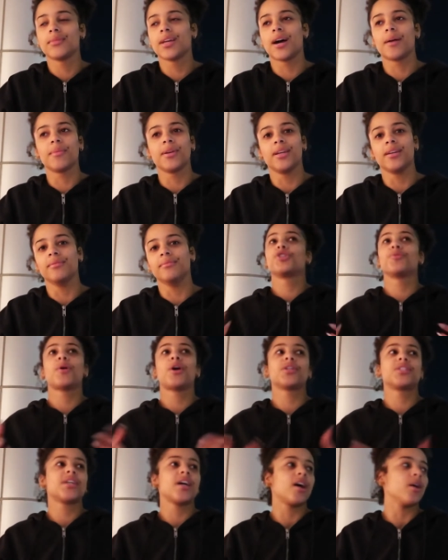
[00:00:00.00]
I mean,
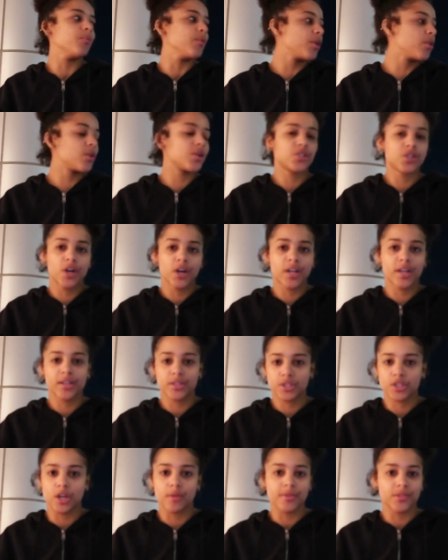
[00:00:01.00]
small town, we go to Target
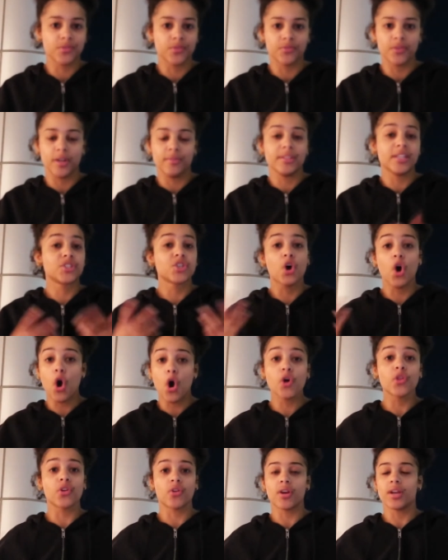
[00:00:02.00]
and Starbucks for fun. That's
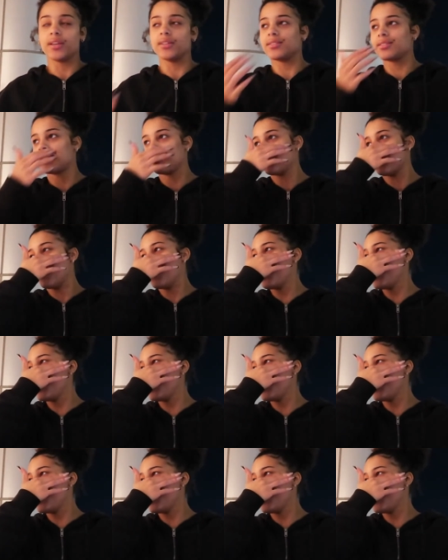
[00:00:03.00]
all there is.